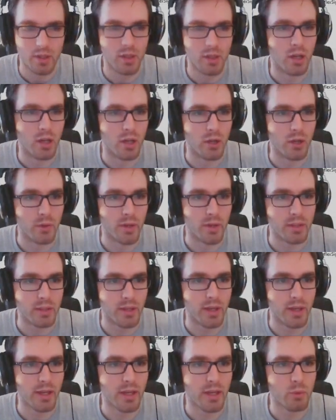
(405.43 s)
Alright,
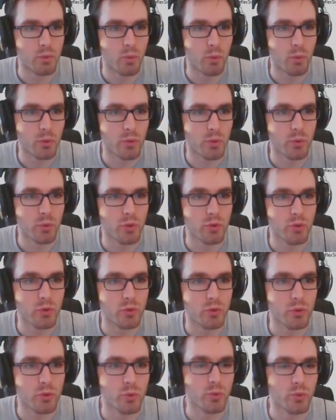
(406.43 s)
and what we're going to
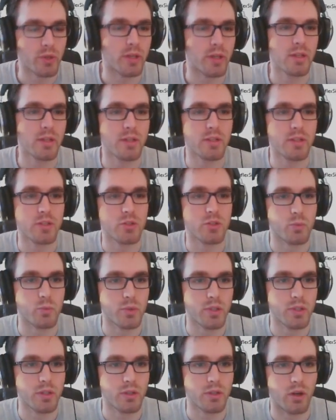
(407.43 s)
do is
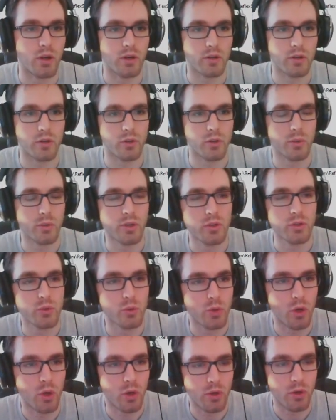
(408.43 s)
we are going to
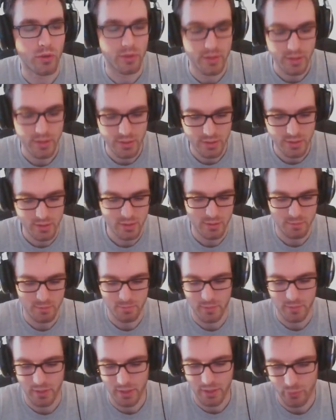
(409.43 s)
call this,
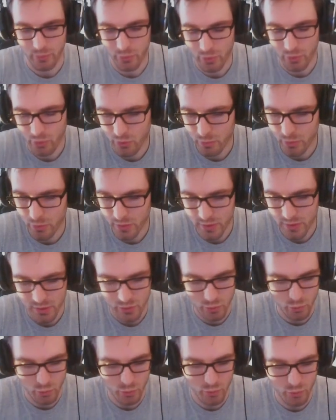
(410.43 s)
we're going to put this in the
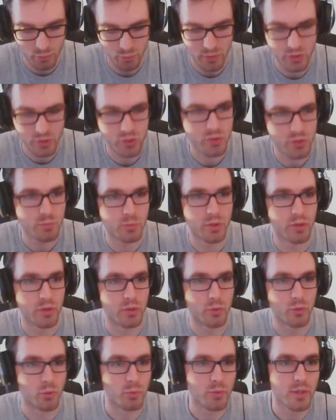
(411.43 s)
group, let's just put it in the
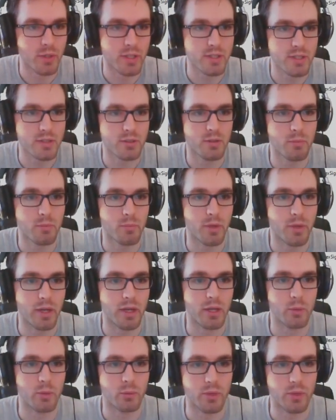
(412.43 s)
group custom,
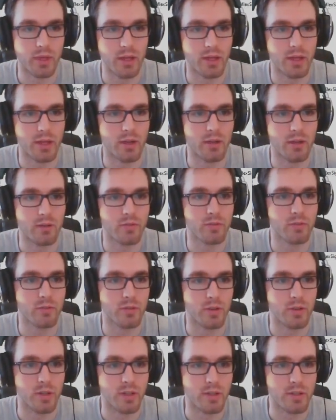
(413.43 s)
and we have
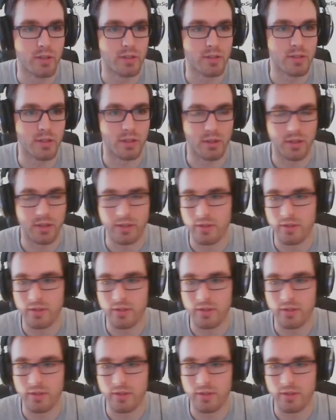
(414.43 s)
site lens.